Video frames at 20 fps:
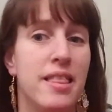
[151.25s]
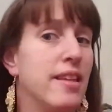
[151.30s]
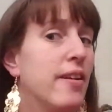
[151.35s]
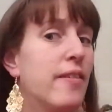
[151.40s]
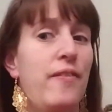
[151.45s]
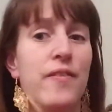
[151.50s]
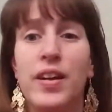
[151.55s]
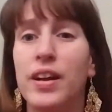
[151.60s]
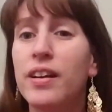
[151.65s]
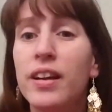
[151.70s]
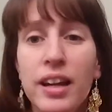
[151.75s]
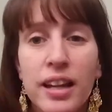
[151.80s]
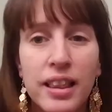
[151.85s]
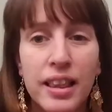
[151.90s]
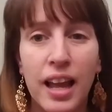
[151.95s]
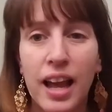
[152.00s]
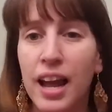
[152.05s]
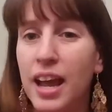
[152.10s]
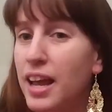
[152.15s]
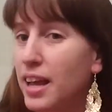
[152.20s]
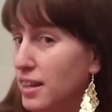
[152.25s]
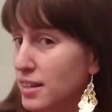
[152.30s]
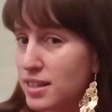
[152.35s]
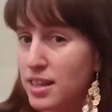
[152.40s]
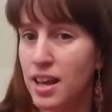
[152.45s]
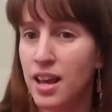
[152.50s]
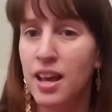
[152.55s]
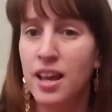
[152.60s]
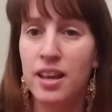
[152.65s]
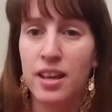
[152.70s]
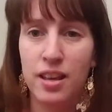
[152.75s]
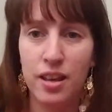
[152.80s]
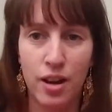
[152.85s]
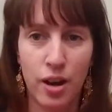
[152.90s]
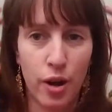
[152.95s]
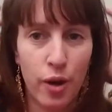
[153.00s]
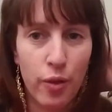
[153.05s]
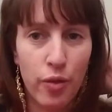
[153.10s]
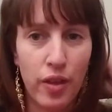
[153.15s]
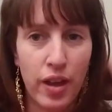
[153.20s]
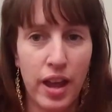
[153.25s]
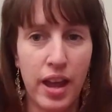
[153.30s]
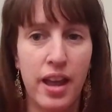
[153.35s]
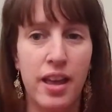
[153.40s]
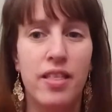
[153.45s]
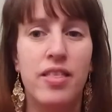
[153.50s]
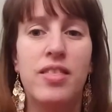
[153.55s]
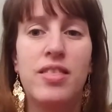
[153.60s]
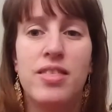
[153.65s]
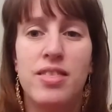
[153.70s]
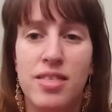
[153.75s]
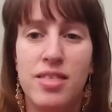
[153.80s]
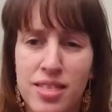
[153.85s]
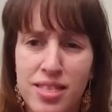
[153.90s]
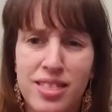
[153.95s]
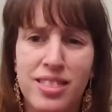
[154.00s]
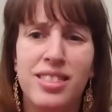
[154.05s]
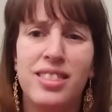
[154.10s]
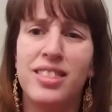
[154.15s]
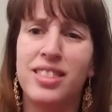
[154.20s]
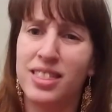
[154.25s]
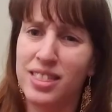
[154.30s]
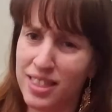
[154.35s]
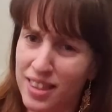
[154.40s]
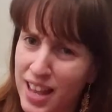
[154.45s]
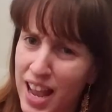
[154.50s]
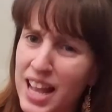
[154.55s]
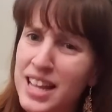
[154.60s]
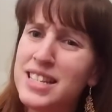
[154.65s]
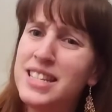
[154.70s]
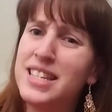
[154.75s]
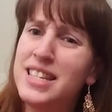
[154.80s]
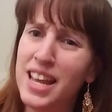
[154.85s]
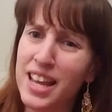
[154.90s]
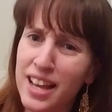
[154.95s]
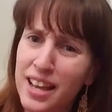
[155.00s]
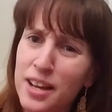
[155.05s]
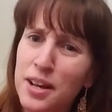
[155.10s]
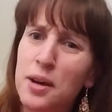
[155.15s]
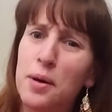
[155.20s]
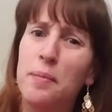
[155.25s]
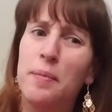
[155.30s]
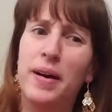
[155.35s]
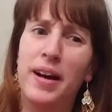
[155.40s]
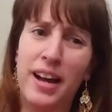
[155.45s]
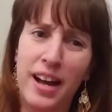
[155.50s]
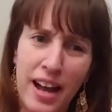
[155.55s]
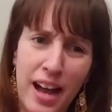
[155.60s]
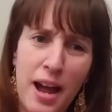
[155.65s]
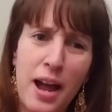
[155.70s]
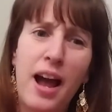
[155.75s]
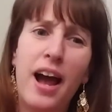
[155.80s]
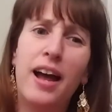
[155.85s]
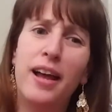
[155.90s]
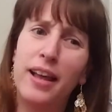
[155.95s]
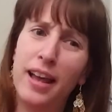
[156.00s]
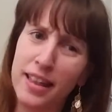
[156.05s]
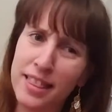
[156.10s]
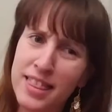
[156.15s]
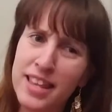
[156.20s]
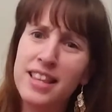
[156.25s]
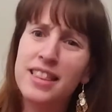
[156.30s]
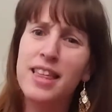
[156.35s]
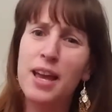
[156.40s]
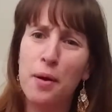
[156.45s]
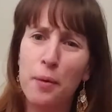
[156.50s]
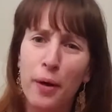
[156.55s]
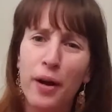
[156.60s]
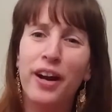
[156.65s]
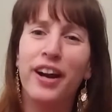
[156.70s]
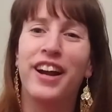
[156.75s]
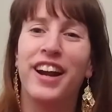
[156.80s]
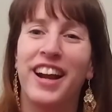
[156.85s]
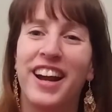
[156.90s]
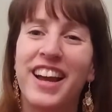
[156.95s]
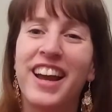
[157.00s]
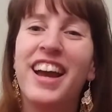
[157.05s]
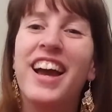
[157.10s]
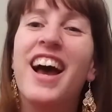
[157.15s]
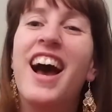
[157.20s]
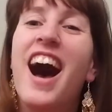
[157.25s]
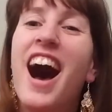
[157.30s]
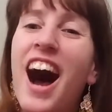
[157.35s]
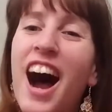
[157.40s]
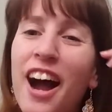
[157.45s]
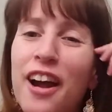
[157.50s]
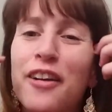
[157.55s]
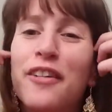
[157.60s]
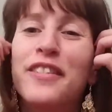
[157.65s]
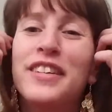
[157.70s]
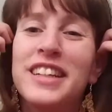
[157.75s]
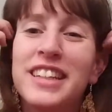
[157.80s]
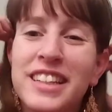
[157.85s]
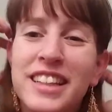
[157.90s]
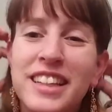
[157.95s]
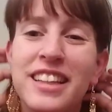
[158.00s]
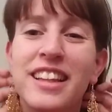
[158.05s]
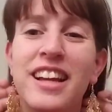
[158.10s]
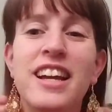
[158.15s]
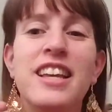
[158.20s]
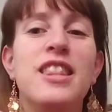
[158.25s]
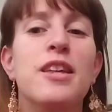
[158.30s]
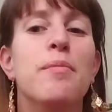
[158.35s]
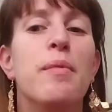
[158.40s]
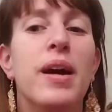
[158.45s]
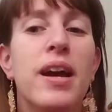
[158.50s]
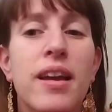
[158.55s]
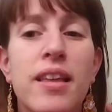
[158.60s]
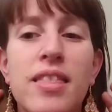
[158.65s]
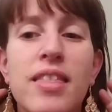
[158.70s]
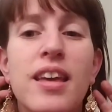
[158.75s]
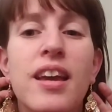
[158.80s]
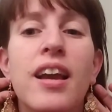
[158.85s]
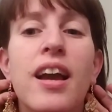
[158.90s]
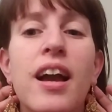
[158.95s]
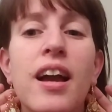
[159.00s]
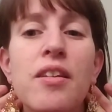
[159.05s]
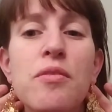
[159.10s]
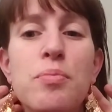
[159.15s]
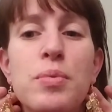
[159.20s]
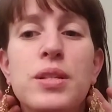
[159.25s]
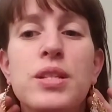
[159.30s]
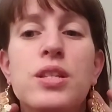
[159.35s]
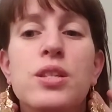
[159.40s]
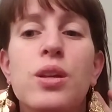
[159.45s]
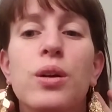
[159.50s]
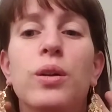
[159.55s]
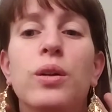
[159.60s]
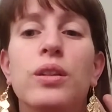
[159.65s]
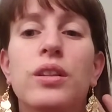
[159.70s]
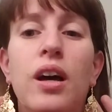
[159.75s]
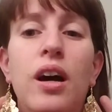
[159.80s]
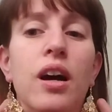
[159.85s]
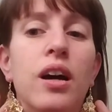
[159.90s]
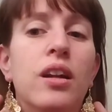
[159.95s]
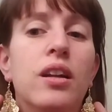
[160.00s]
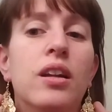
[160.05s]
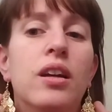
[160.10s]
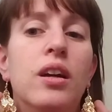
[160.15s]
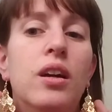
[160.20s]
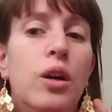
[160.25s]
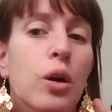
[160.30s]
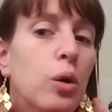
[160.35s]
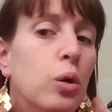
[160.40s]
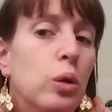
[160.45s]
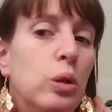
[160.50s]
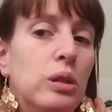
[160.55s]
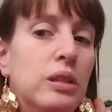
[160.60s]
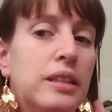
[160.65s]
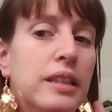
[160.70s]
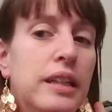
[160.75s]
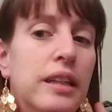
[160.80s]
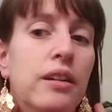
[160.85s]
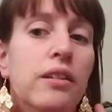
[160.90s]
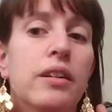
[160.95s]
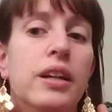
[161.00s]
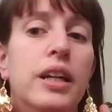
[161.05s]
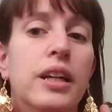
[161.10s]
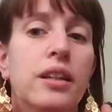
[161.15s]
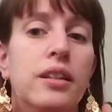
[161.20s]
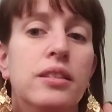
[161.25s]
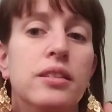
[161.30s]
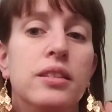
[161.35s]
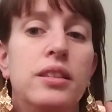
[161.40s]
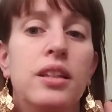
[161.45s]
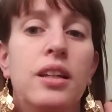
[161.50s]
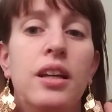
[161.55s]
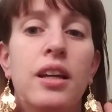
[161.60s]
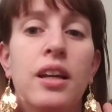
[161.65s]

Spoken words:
They're very light. You know, I dig them. I think they work. I really like them. I think I've been sold on gold earrings.